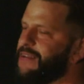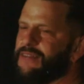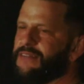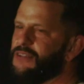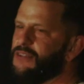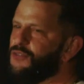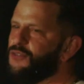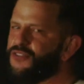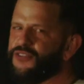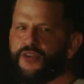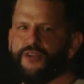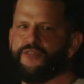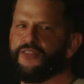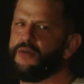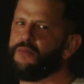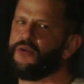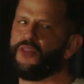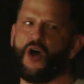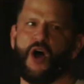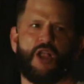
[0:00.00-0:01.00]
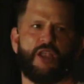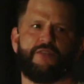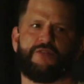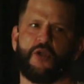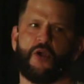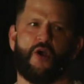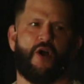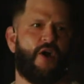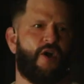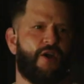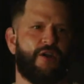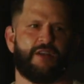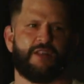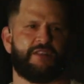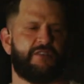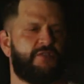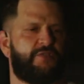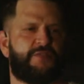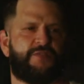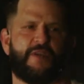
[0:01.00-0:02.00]
and you serve them with all of your heart
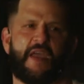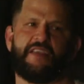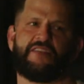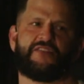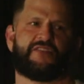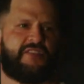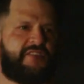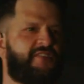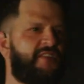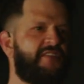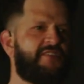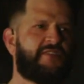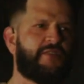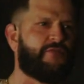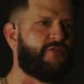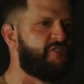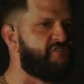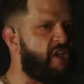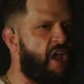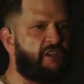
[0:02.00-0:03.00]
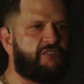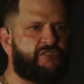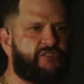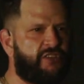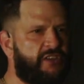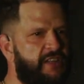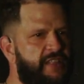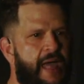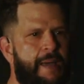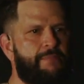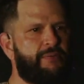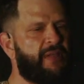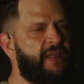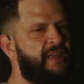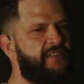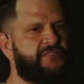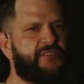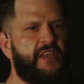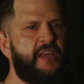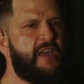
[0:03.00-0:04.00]
and you face the sense of rejection in that
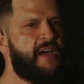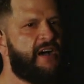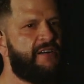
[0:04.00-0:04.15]
place